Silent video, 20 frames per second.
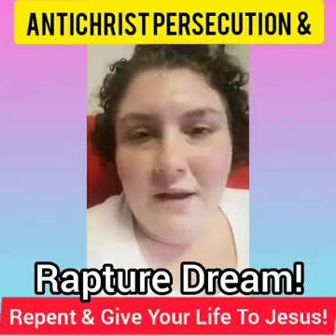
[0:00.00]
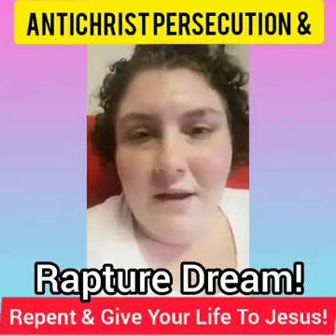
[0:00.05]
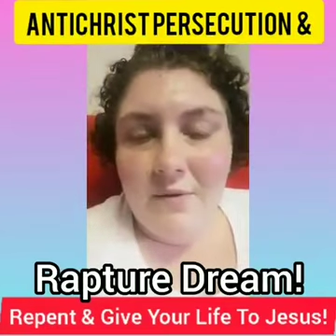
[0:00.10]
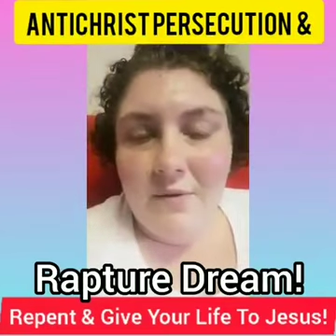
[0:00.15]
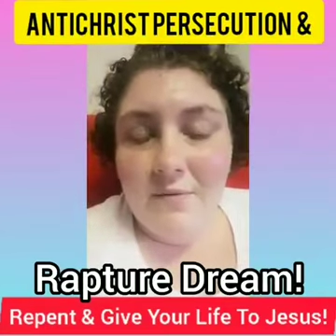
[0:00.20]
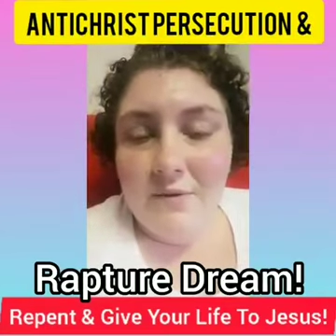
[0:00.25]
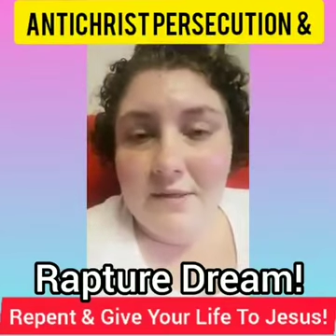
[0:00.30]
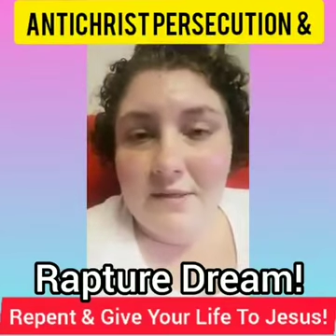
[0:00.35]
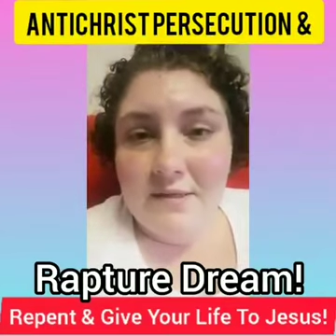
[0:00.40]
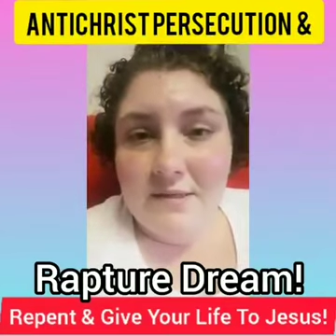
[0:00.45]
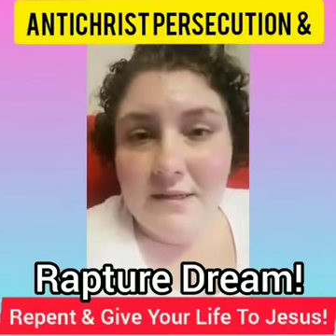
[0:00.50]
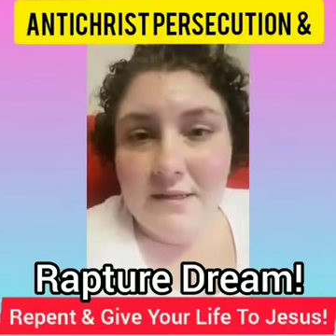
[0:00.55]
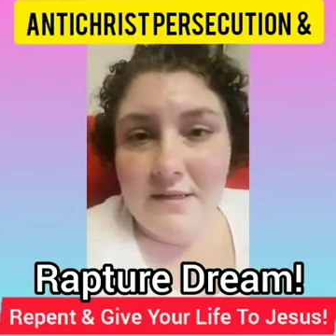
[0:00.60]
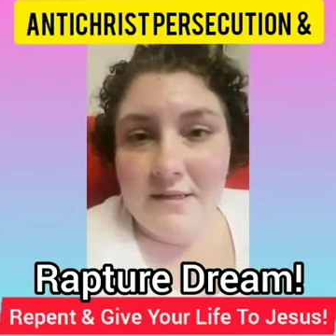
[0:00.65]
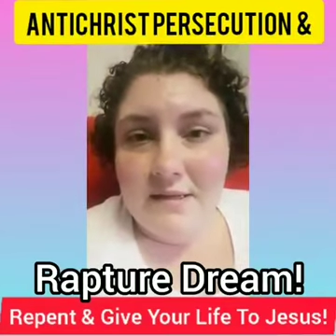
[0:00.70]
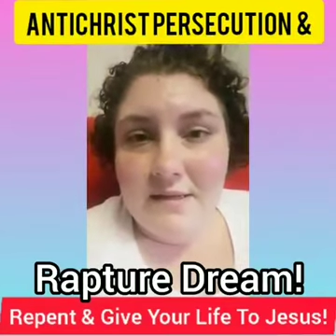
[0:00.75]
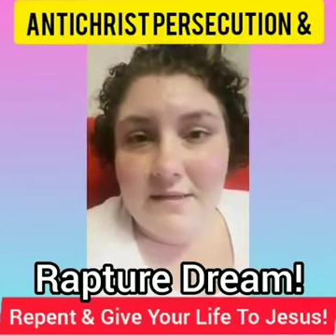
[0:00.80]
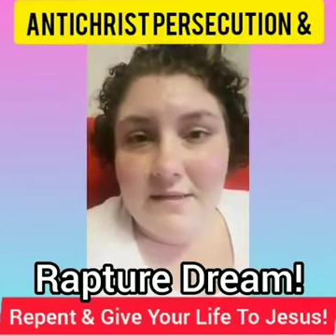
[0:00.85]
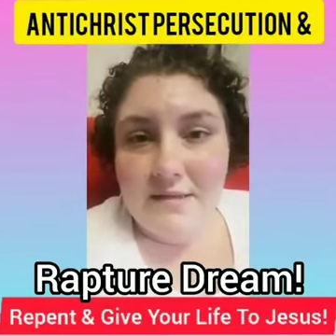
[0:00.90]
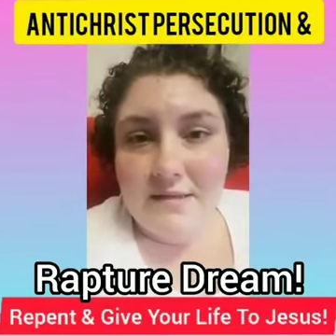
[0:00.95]
I was in
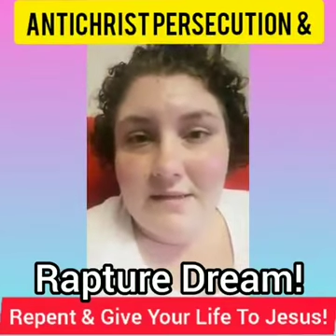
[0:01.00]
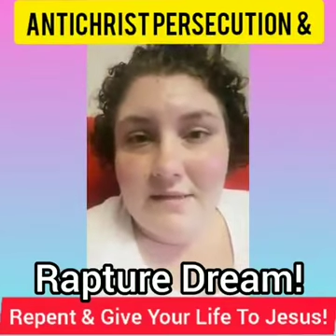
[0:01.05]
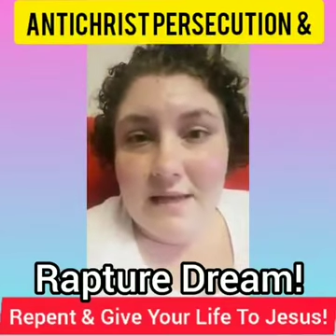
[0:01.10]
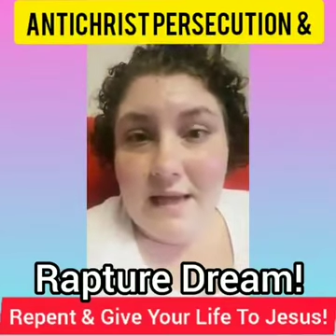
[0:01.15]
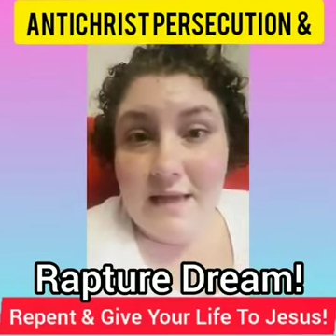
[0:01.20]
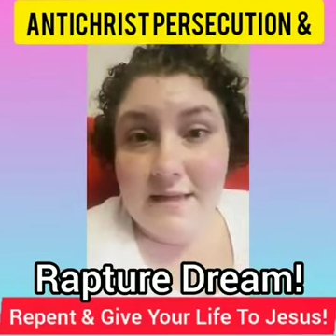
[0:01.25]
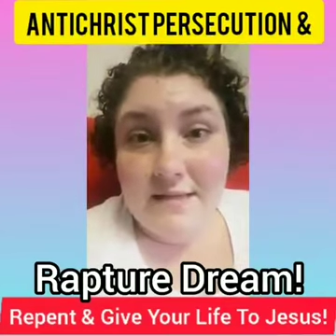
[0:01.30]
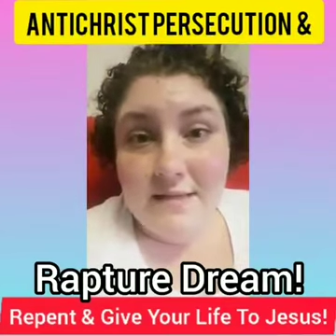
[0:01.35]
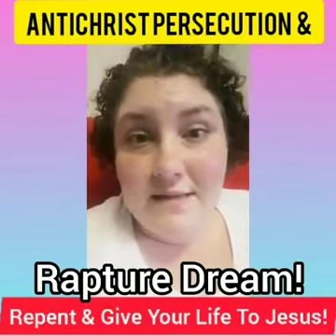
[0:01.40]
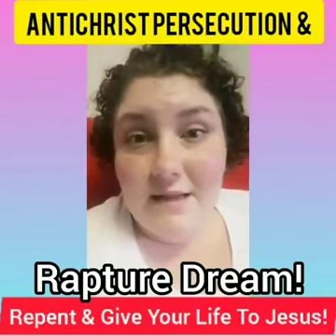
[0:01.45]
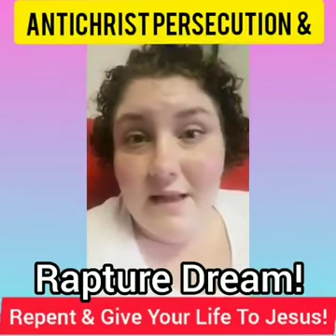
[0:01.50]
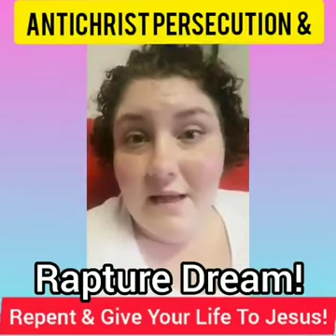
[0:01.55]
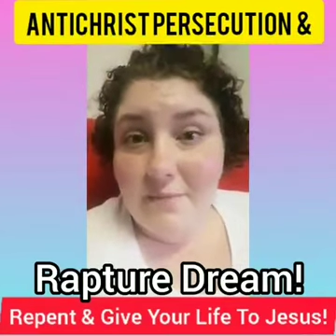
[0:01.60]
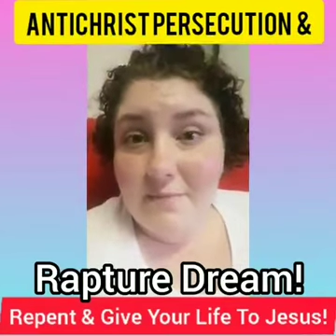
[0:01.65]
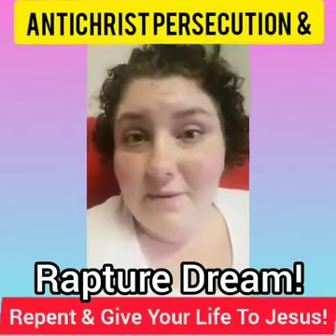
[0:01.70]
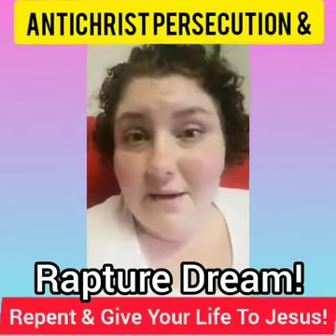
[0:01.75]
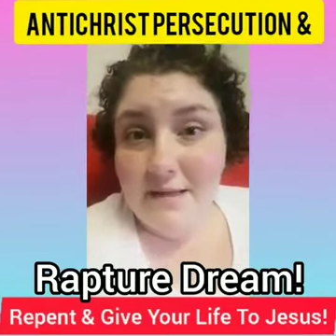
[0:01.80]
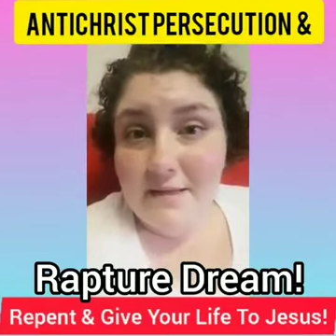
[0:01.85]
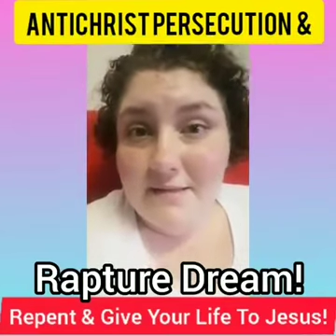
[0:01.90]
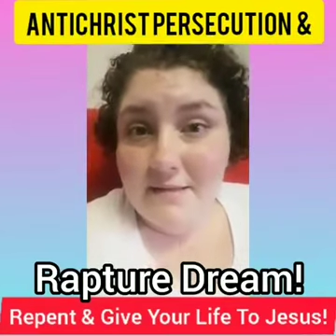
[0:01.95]
this castle-like
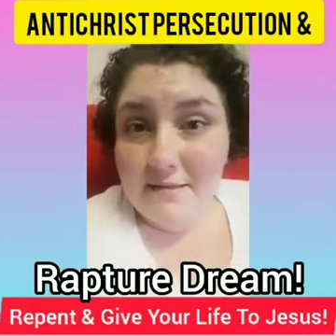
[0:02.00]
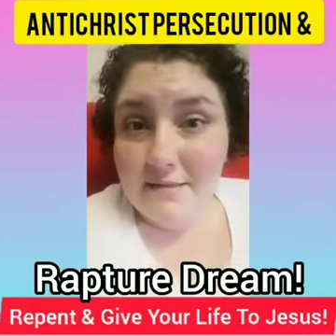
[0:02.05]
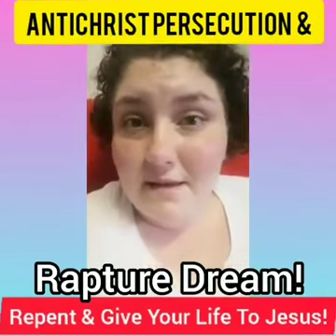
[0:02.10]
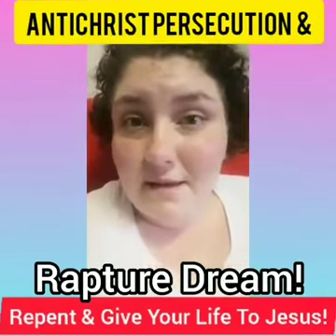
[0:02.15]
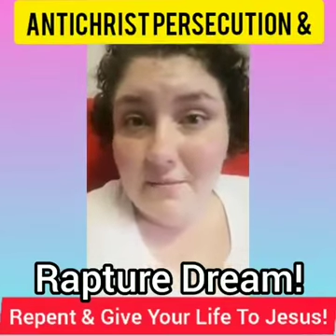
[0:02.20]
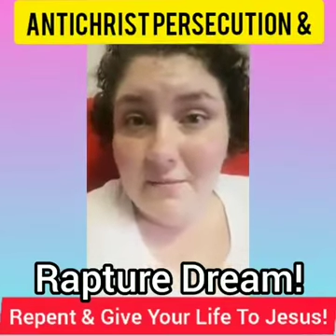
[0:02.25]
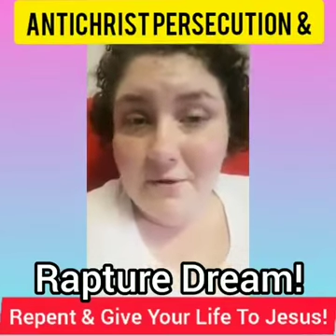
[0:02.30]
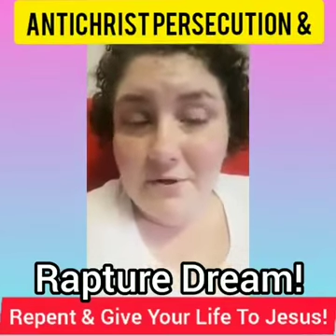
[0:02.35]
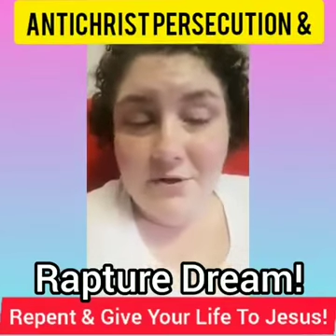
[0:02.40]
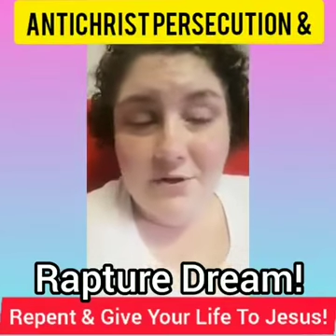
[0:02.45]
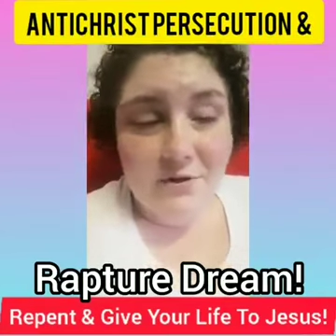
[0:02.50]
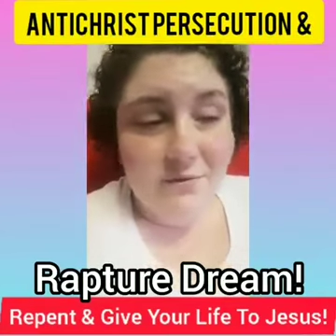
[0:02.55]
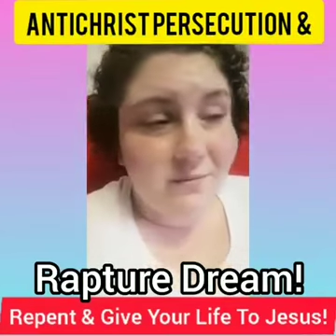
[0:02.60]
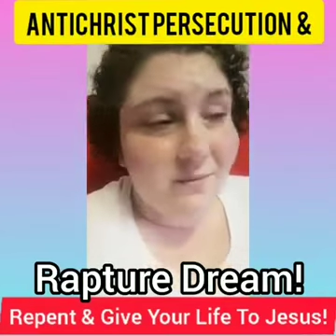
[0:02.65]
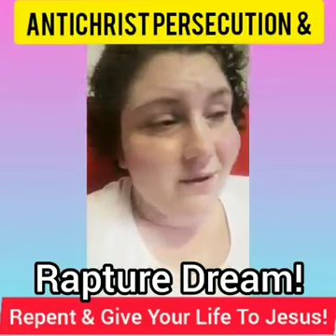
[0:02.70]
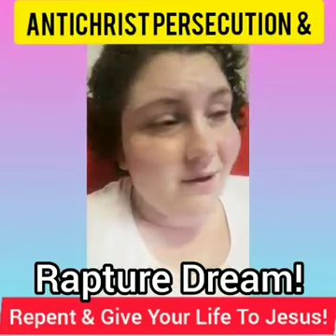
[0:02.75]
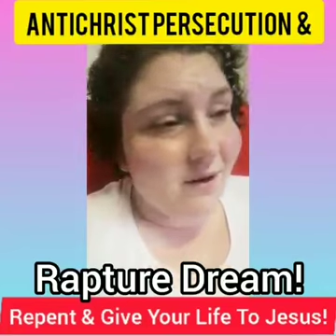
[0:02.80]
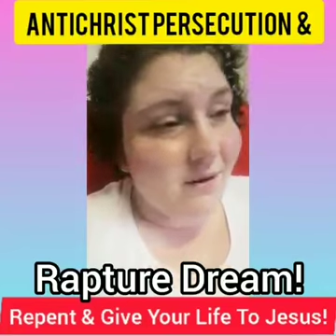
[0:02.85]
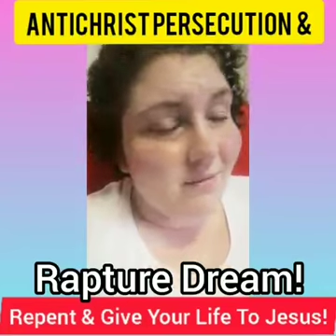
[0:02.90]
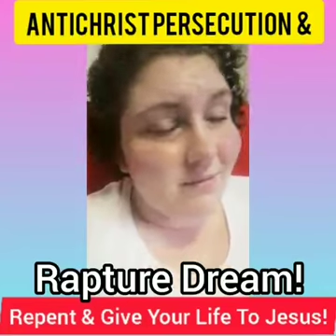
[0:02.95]
place. I'm not sure
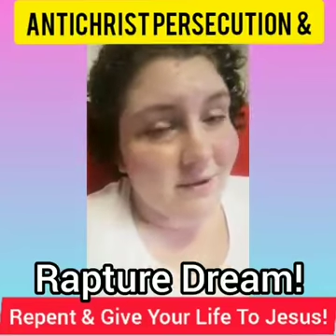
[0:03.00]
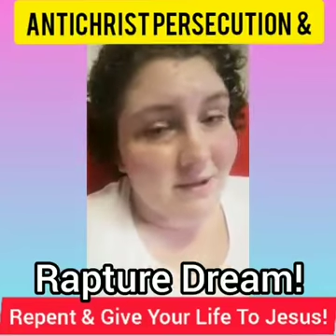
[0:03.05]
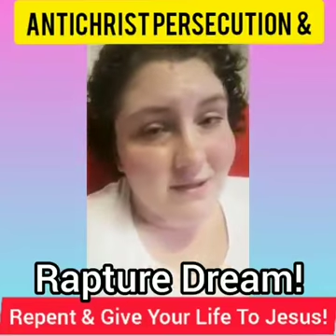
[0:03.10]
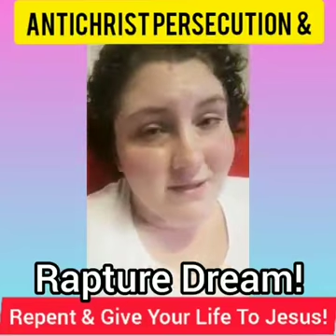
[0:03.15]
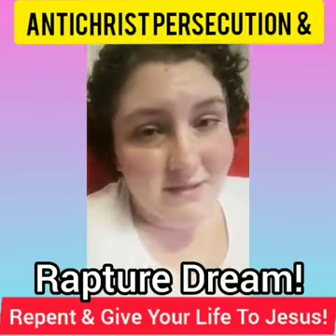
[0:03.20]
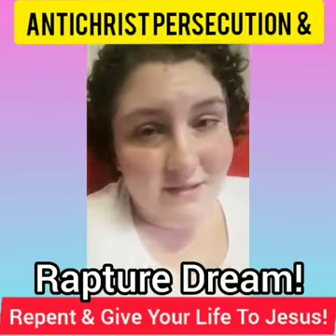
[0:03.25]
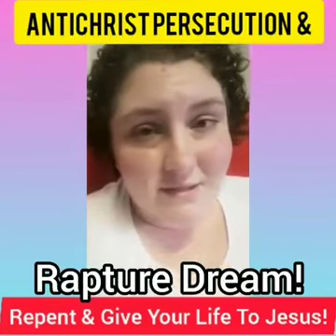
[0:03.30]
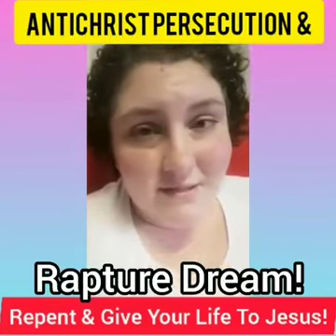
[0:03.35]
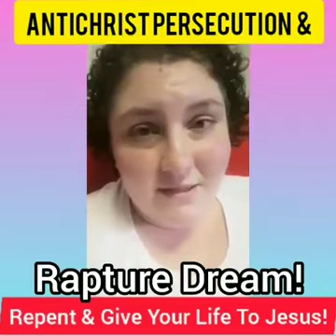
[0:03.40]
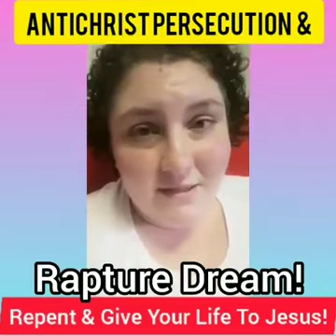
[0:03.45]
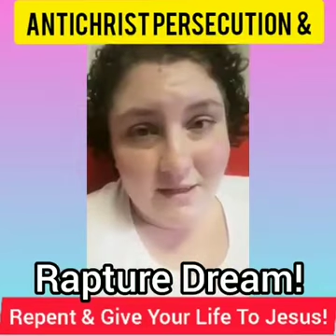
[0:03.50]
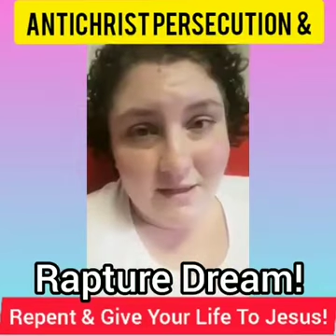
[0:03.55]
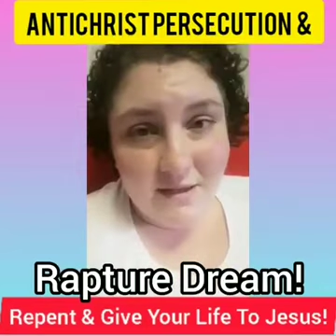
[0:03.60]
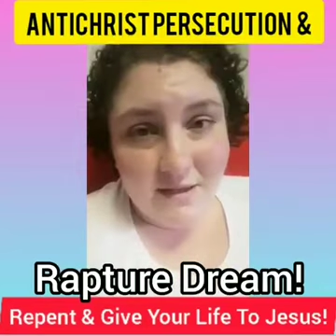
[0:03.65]
where I was,